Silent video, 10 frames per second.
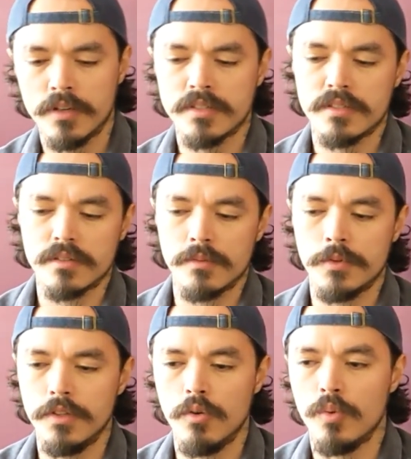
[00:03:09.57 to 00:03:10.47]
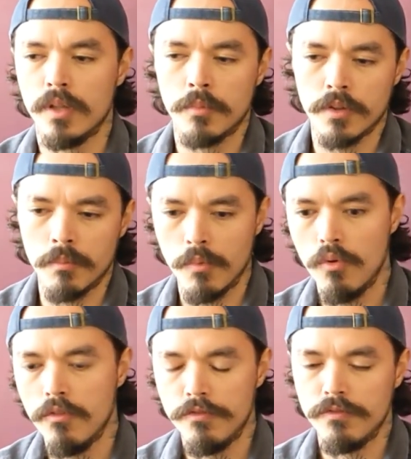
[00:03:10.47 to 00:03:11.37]
Because, when I'm gonna
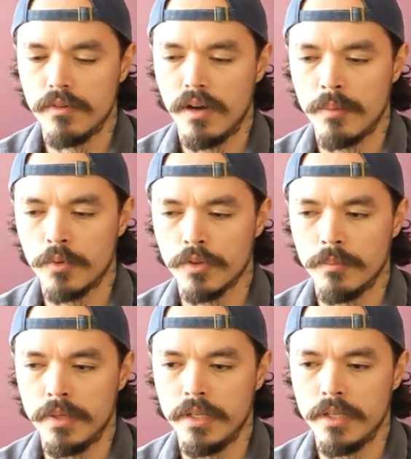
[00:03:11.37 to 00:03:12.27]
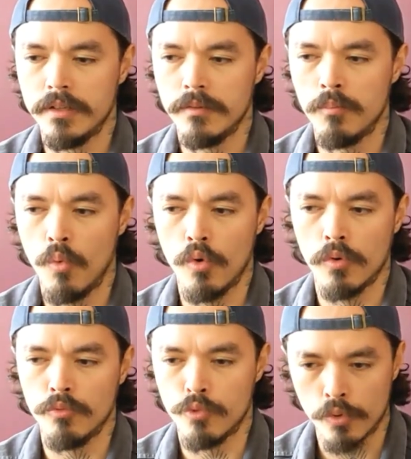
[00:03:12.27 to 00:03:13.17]
move, I'm gonna be
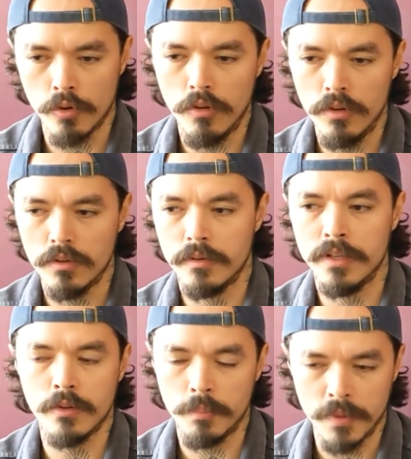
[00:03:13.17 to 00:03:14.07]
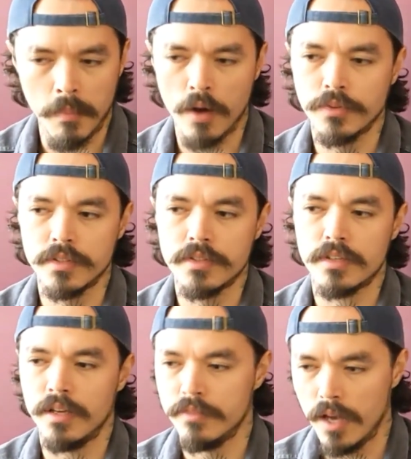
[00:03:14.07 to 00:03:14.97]
more rural, up the
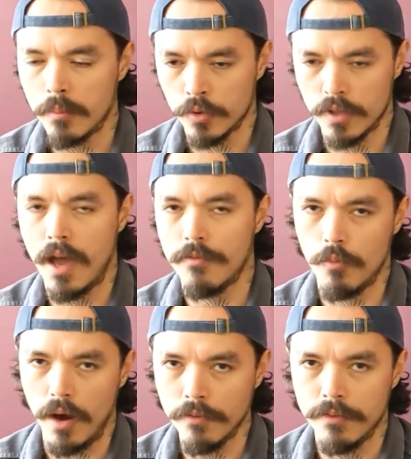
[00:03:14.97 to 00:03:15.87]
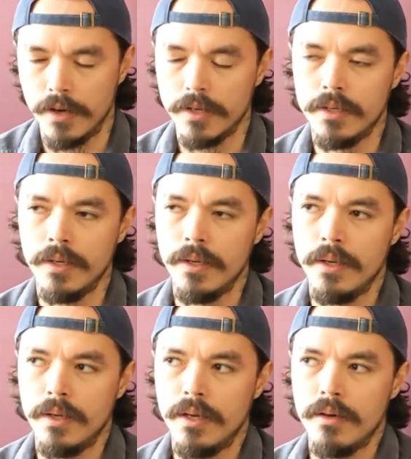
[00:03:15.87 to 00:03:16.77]
mountains, and yeah, I'm gonna have Wi-Fi,
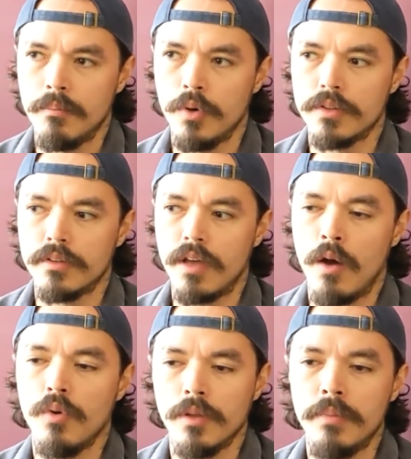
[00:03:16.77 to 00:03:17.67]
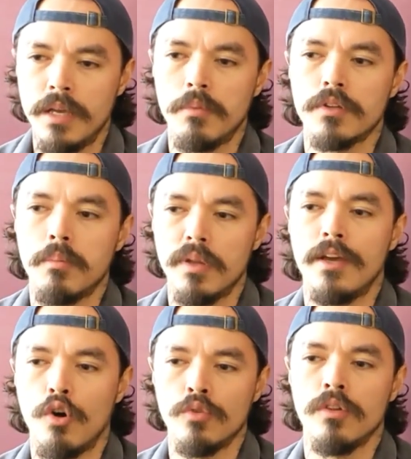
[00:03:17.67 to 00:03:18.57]
but I want to be able to
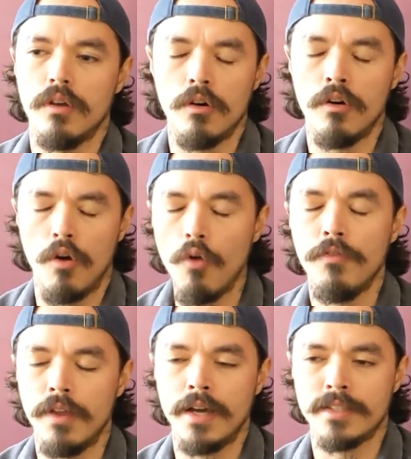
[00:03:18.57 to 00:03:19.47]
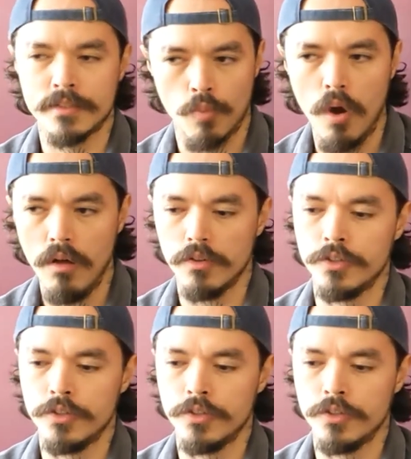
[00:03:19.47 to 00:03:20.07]
play on offline as well.